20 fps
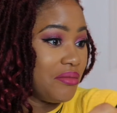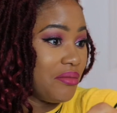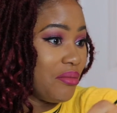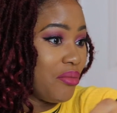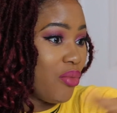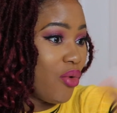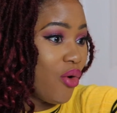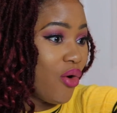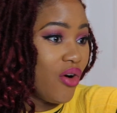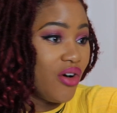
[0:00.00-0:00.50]

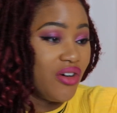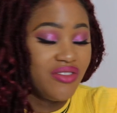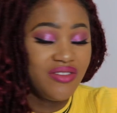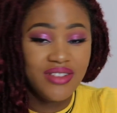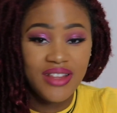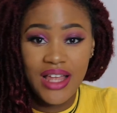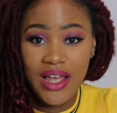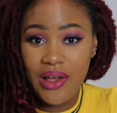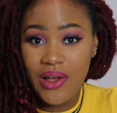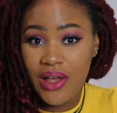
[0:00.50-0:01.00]
pour
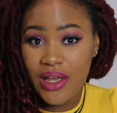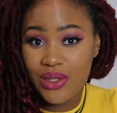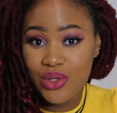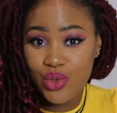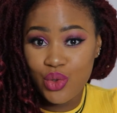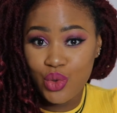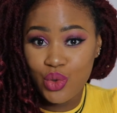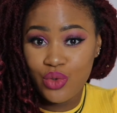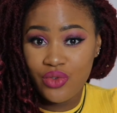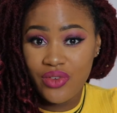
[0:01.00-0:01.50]
flowers
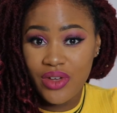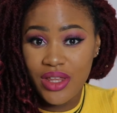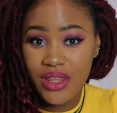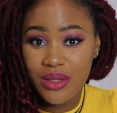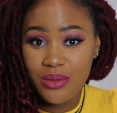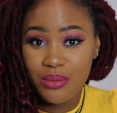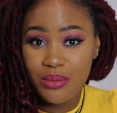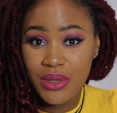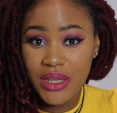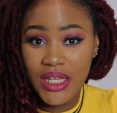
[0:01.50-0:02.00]
all over the
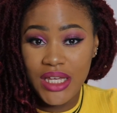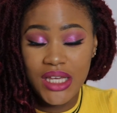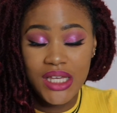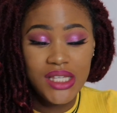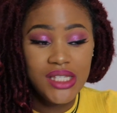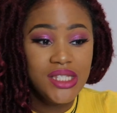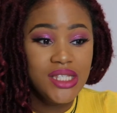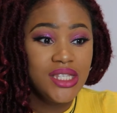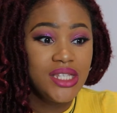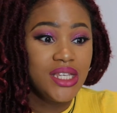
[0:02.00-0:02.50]

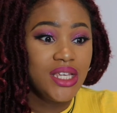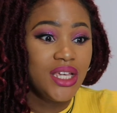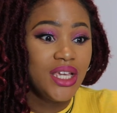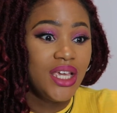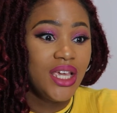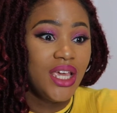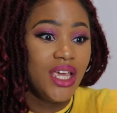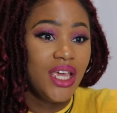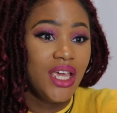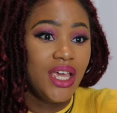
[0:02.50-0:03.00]
place.
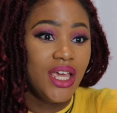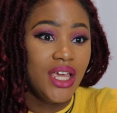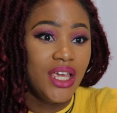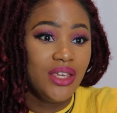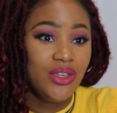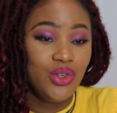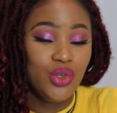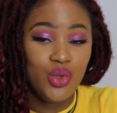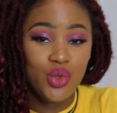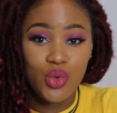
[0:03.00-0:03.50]

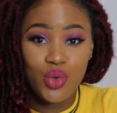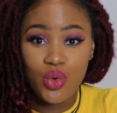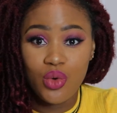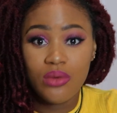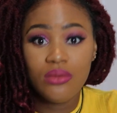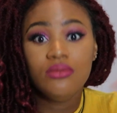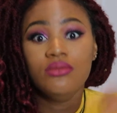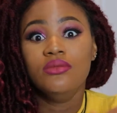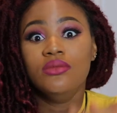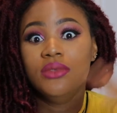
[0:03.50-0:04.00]
You know,
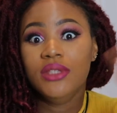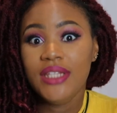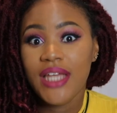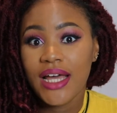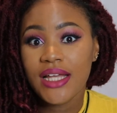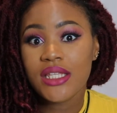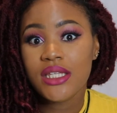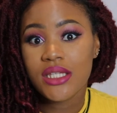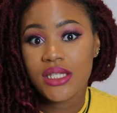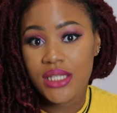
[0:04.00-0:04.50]

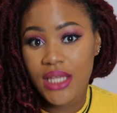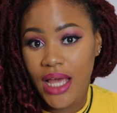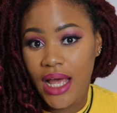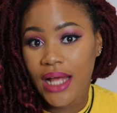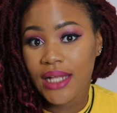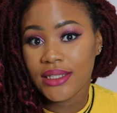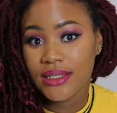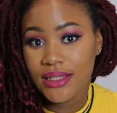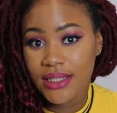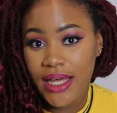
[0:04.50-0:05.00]
that is
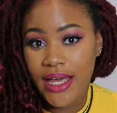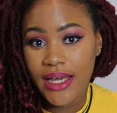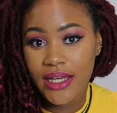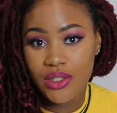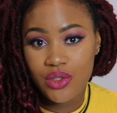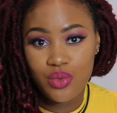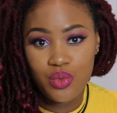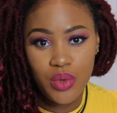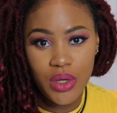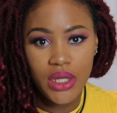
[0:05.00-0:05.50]
at
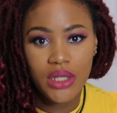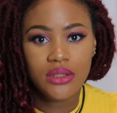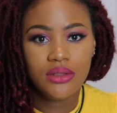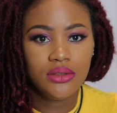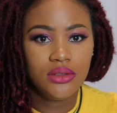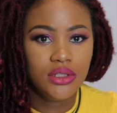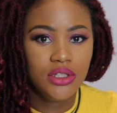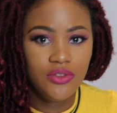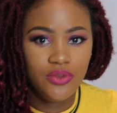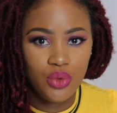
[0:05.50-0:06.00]
night
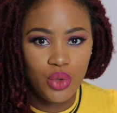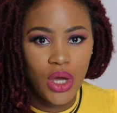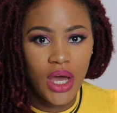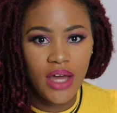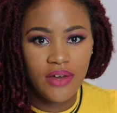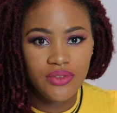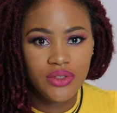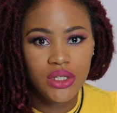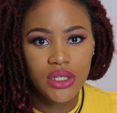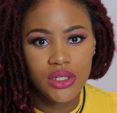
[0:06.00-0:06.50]
when, if you
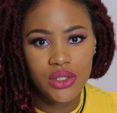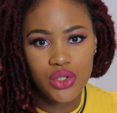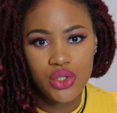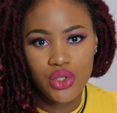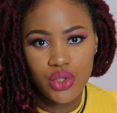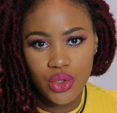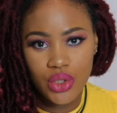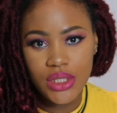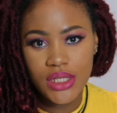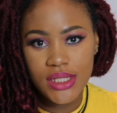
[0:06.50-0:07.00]
have kids,
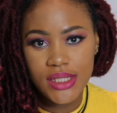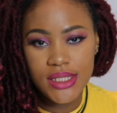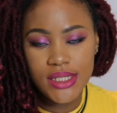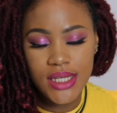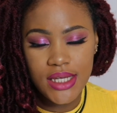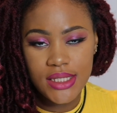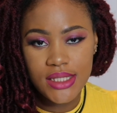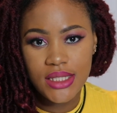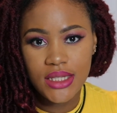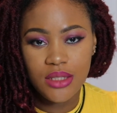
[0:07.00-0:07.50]
your kids
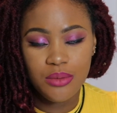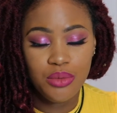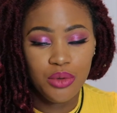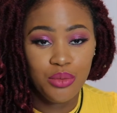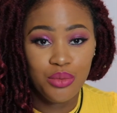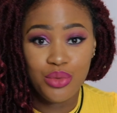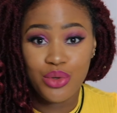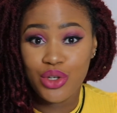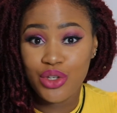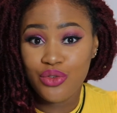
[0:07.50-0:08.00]
are sleeping.
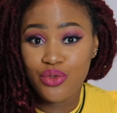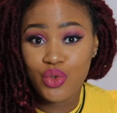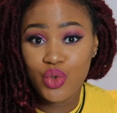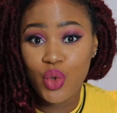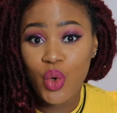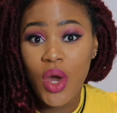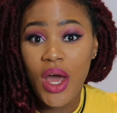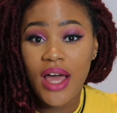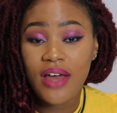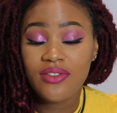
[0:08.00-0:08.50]
But if you
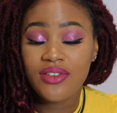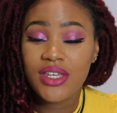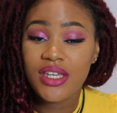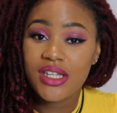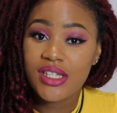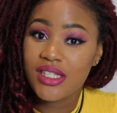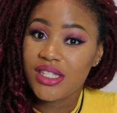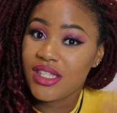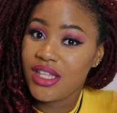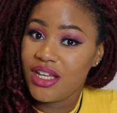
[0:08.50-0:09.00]
don't have
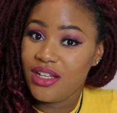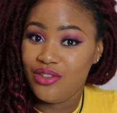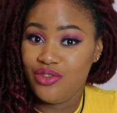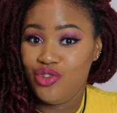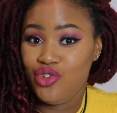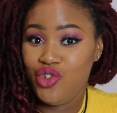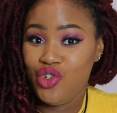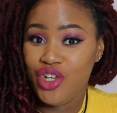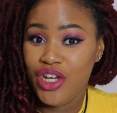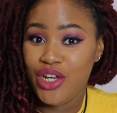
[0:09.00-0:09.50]
kids, then
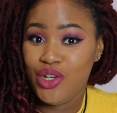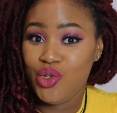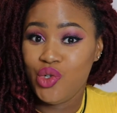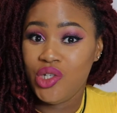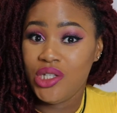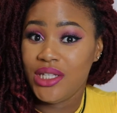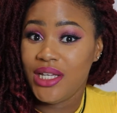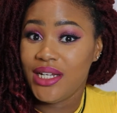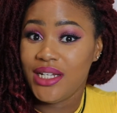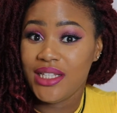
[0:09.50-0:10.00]
you can do
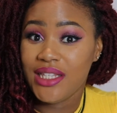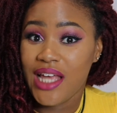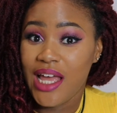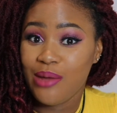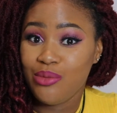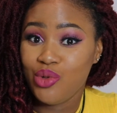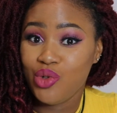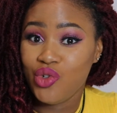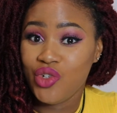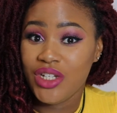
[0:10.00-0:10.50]
it
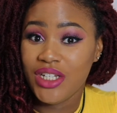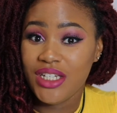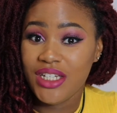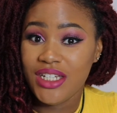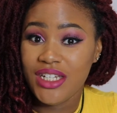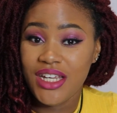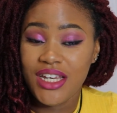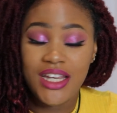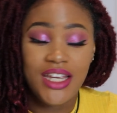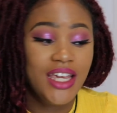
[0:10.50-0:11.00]
anytime during the
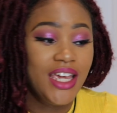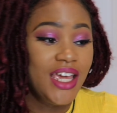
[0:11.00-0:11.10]
day.